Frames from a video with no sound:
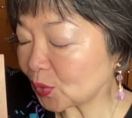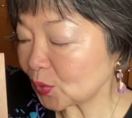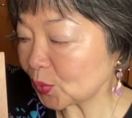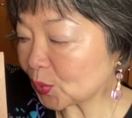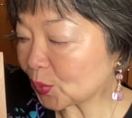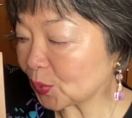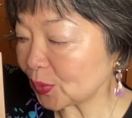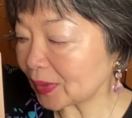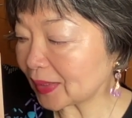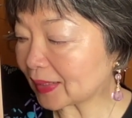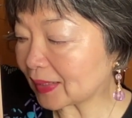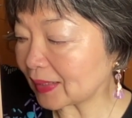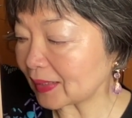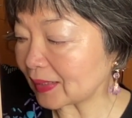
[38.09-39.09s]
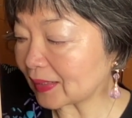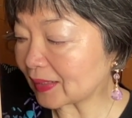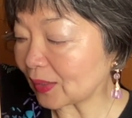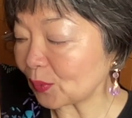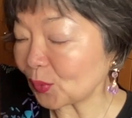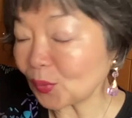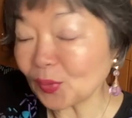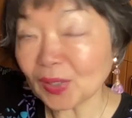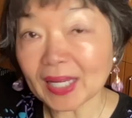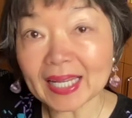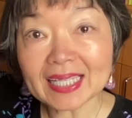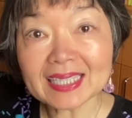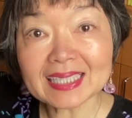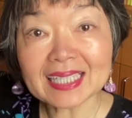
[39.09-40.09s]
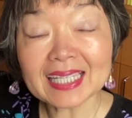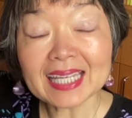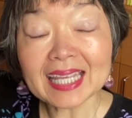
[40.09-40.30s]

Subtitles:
to the right,